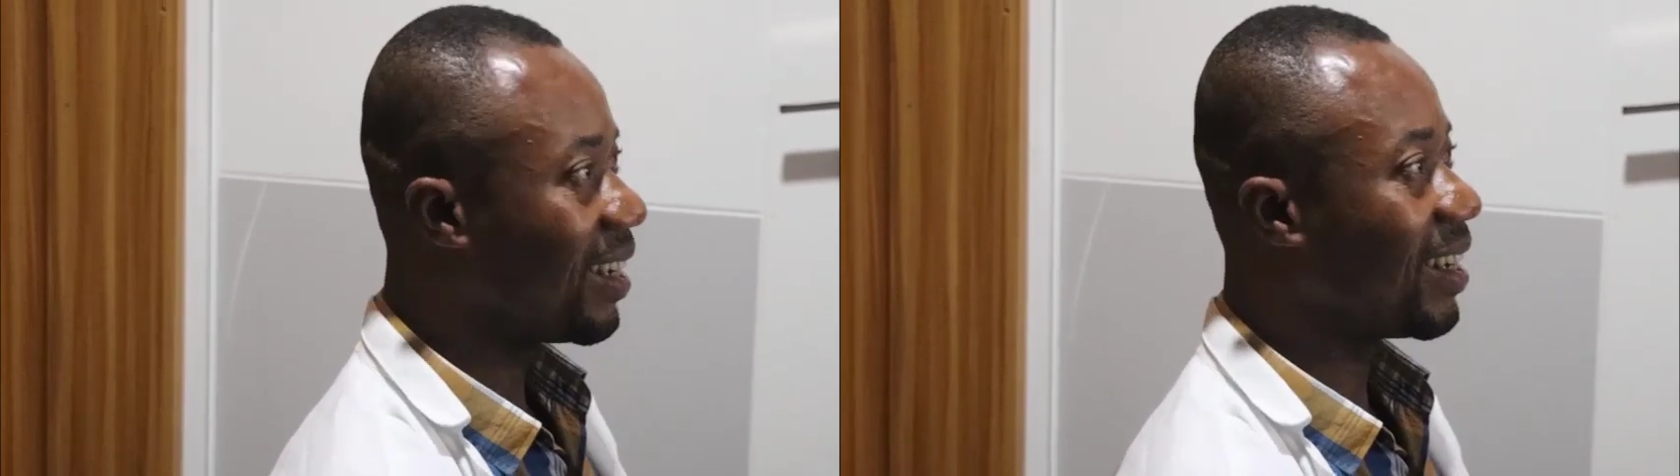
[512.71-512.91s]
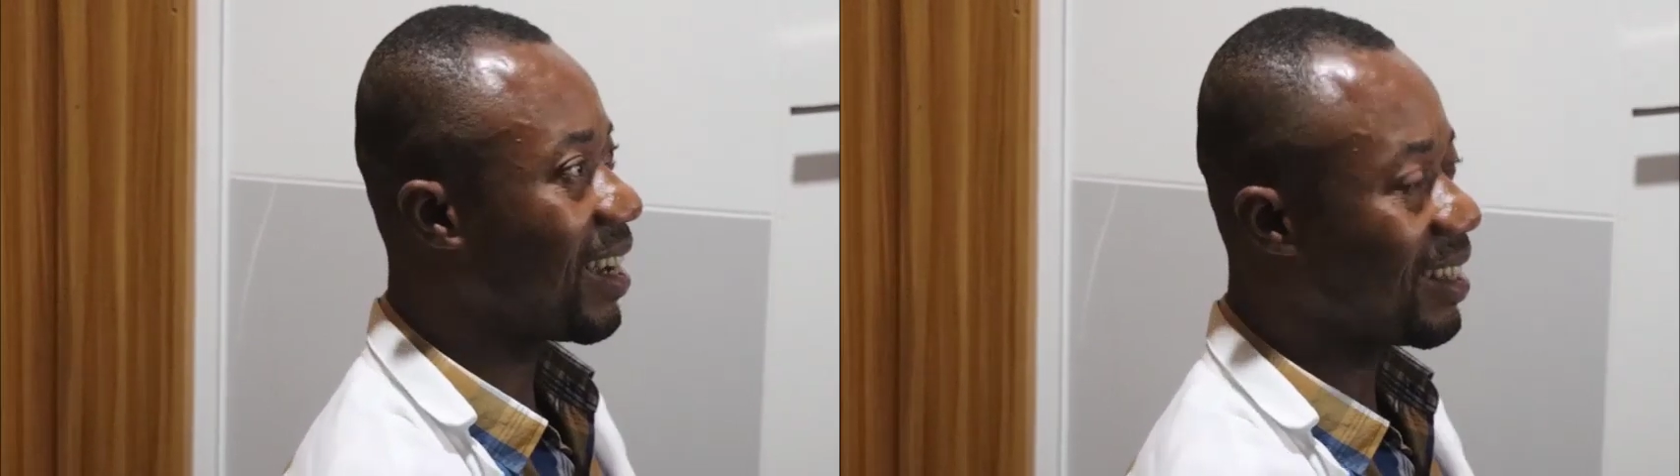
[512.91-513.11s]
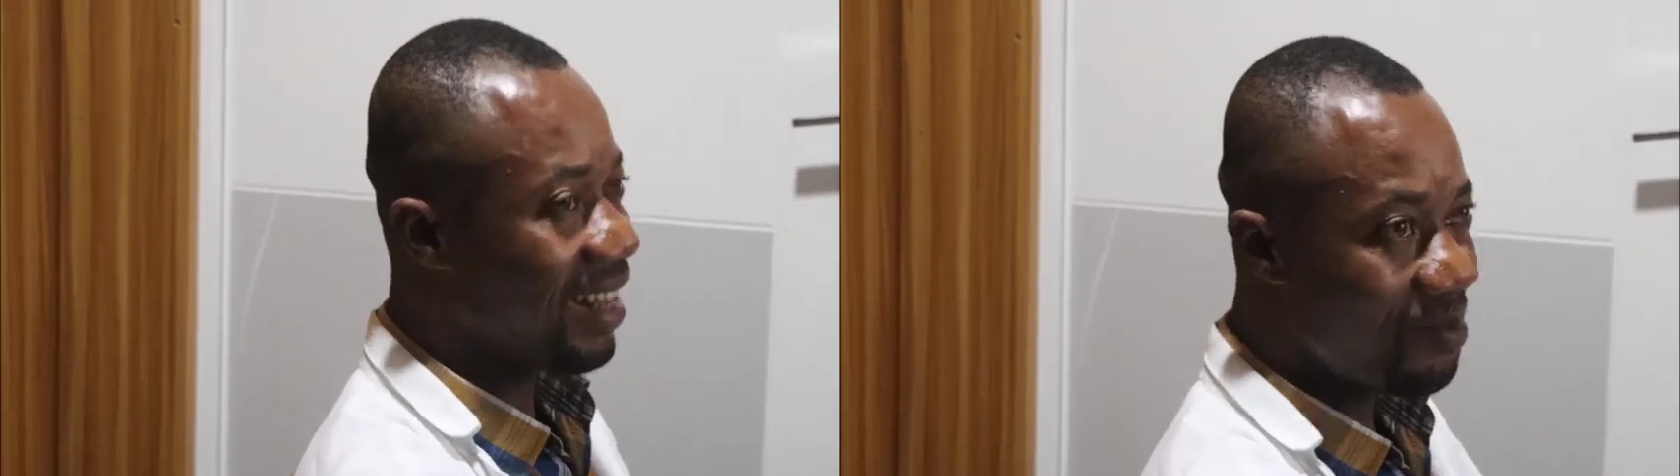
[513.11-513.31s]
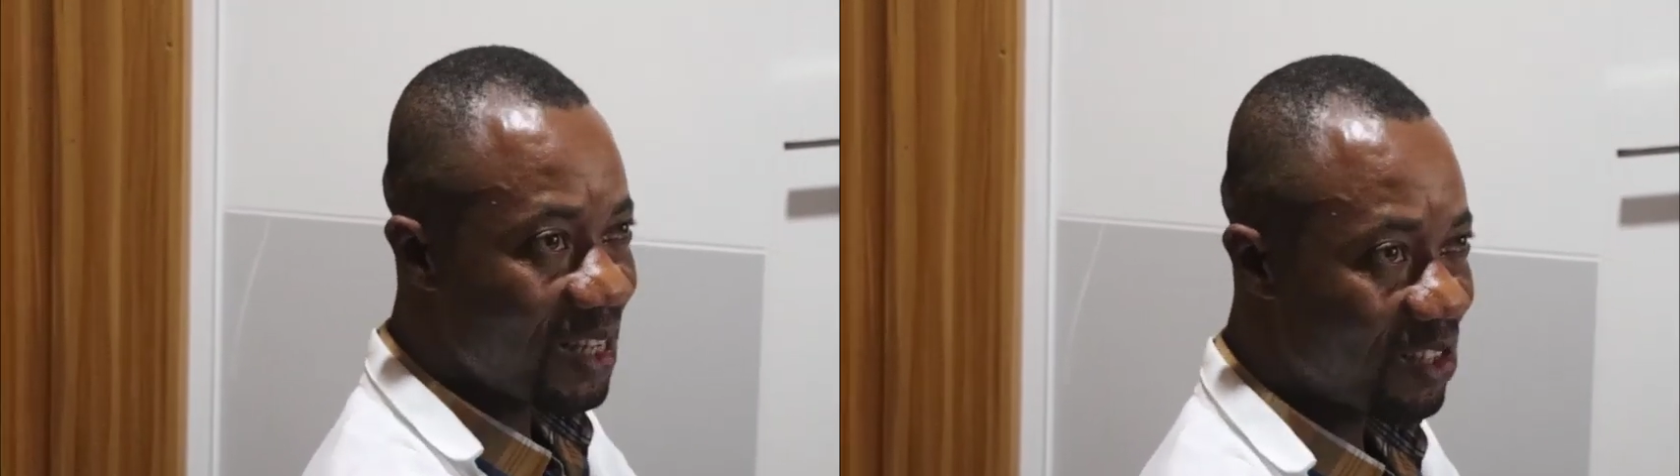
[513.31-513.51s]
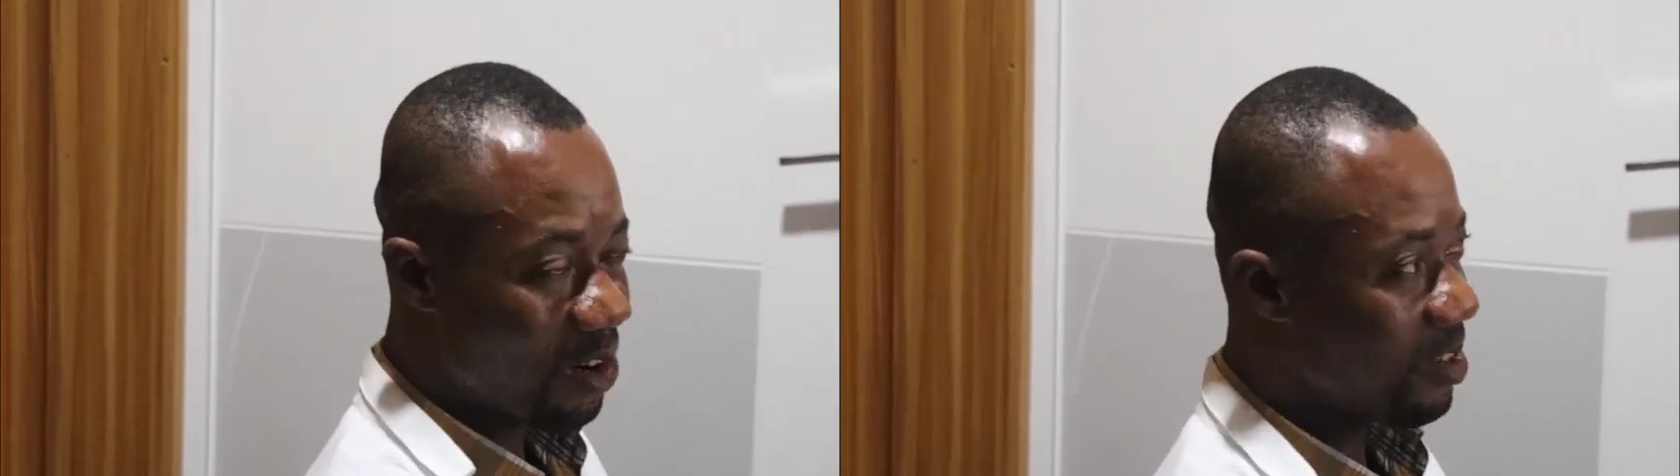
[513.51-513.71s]
it can
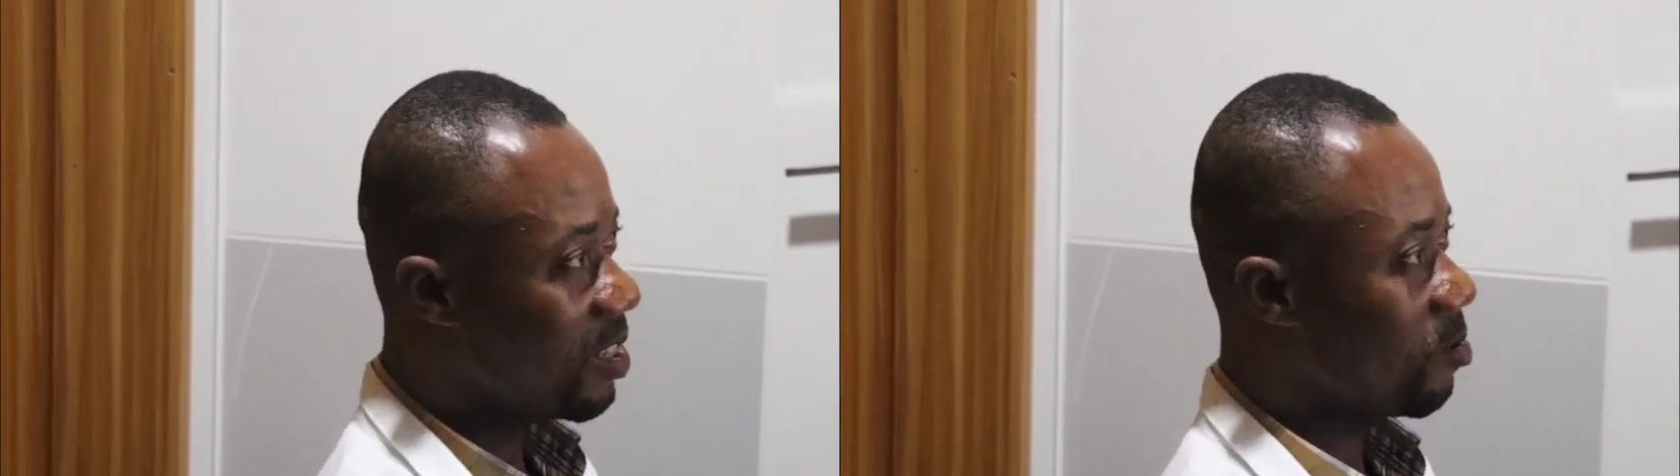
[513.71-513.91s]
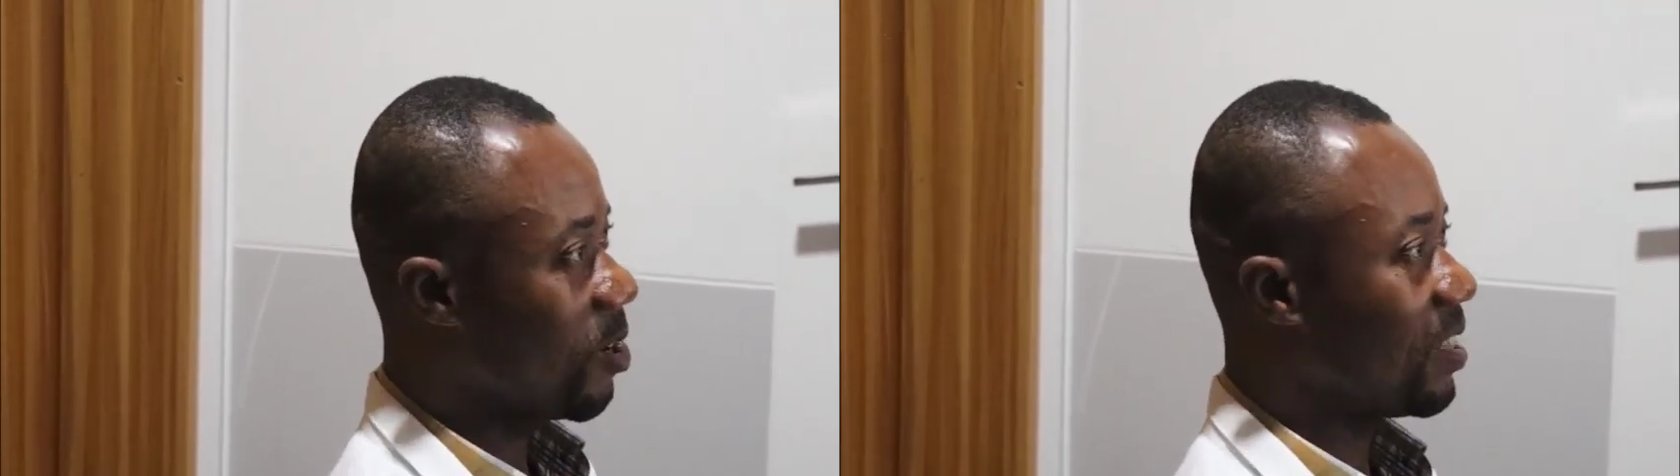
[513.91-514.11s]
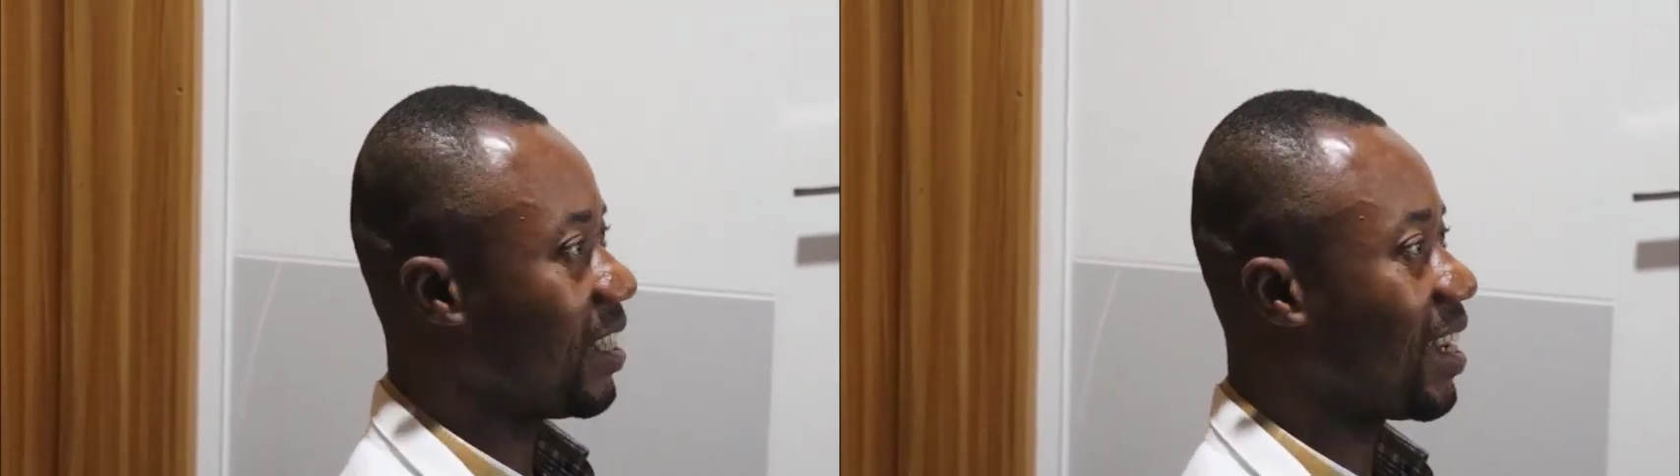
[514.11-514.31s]
damage your wristwatch,